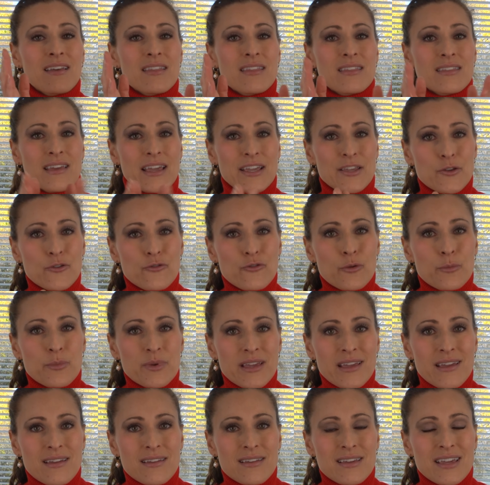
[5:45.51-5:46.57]
Thank you for
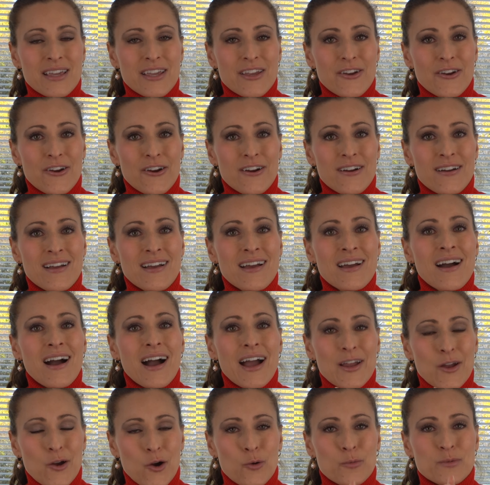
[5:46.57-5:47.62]
being here.
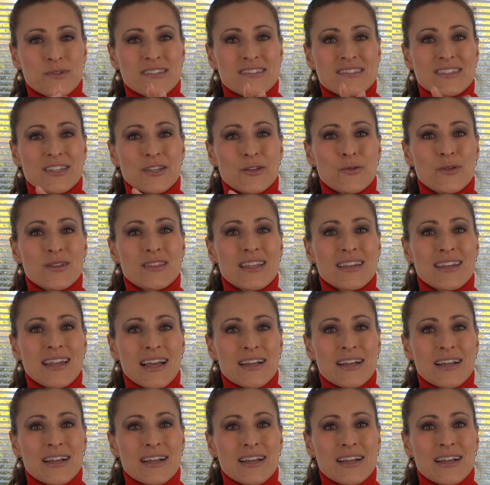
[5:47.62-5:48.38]
I hope to see you in the